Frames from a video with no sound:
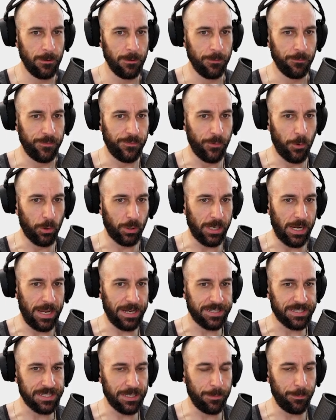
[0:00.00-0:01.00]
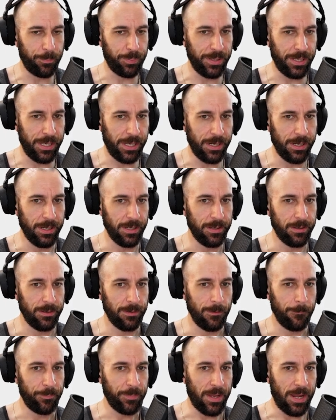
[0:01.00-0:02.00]
for XMP
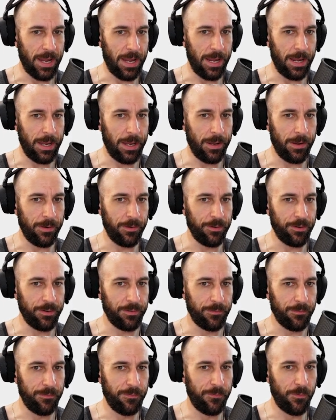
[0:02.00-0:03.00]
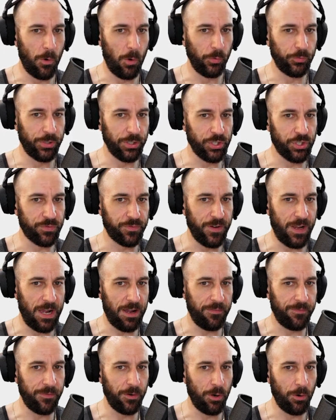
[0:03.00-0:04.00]
and voltage
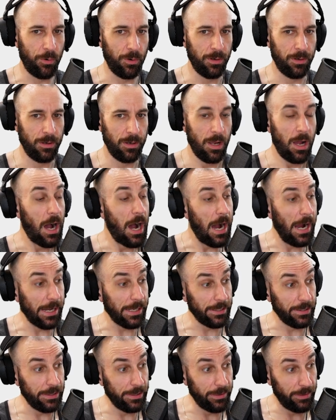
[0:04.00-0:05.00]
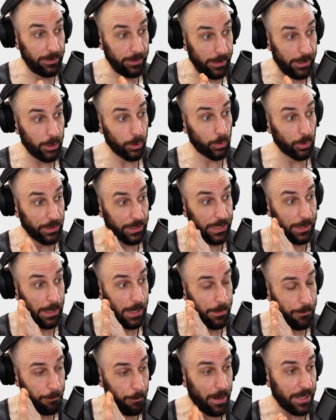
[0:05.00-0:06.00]
FAFO. I literally,
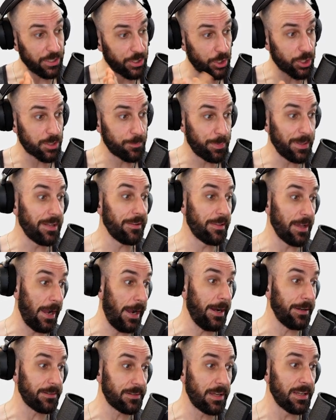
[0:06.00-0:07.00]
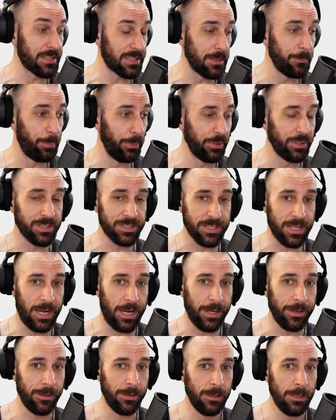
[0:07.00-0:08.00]
it might just be that as simple as
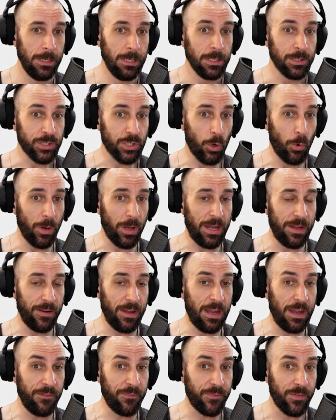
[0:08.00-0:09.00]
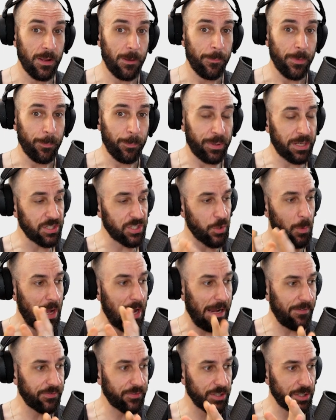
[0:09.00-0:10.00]
that. So if, because you
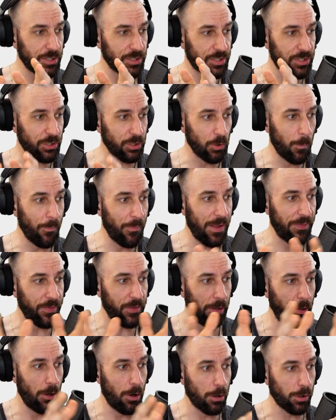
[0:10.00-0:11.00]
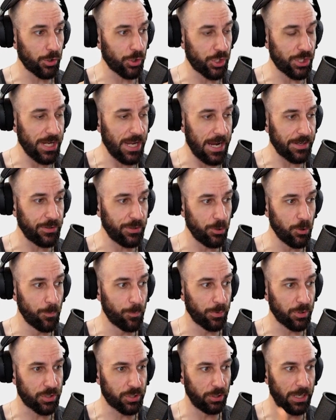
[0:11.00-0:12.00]
have to assume that the large tech
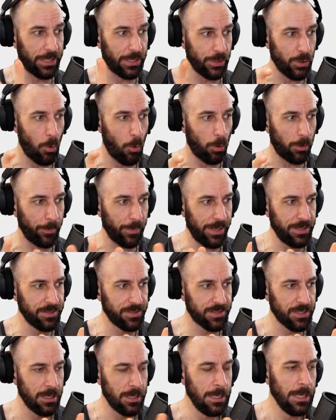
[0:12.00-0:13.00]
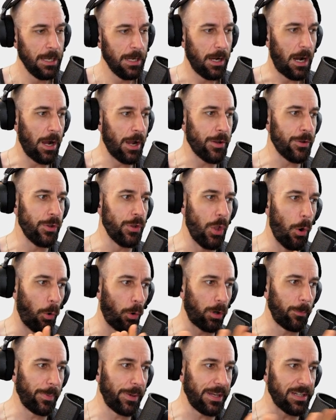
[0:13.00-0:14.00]
tubers are like normies, a
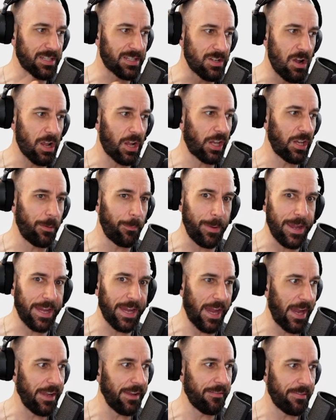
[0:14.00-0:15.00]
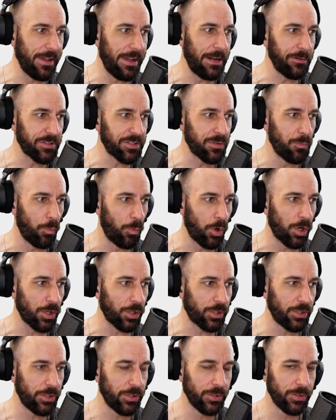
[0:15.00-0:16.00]
normie is not going to make 8,000
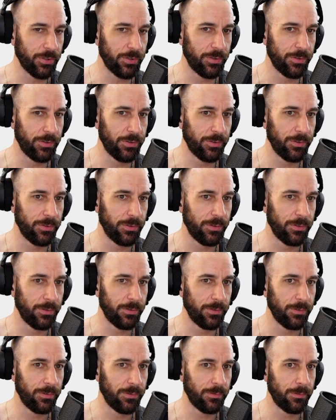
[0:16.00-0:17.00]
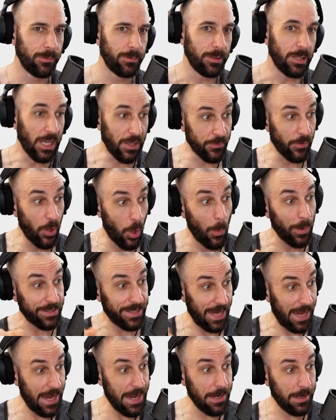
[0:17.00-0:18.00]
work. Even though it
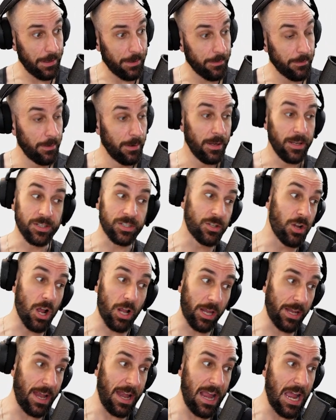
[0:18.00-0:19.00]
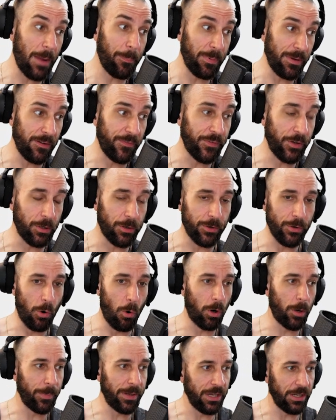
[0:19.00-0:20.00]
can, it's not going to happen if you're a
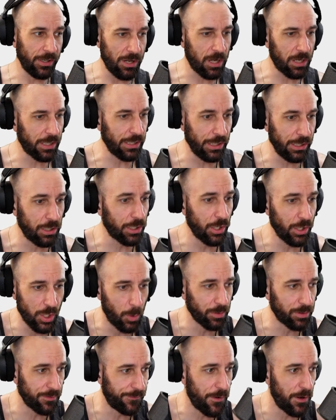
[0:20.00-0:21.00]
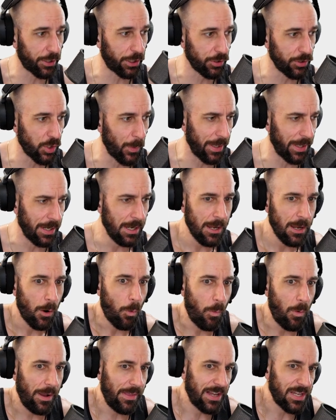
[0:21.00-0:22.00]
normie. You're not going. You're not going to know what the fuck you're doing.
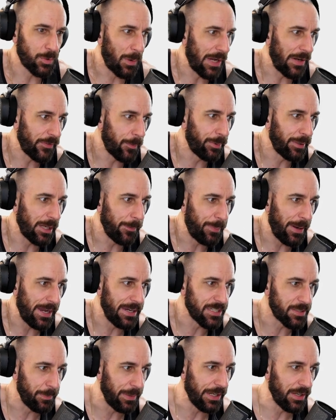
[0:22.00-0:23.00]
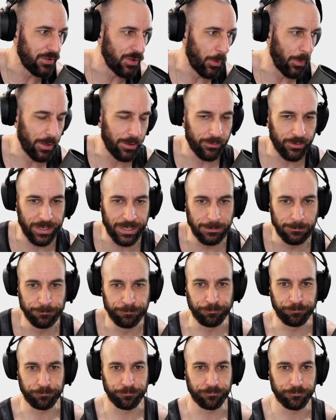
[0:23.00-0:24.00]
What? That's why everybody pays me to do it, right?
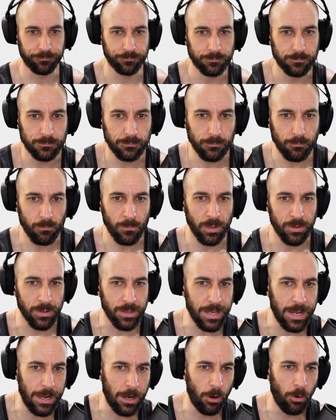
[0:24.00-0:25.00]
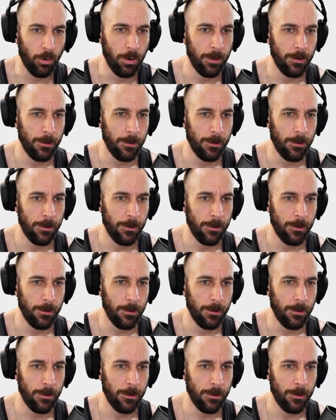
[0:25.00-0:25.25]
Now,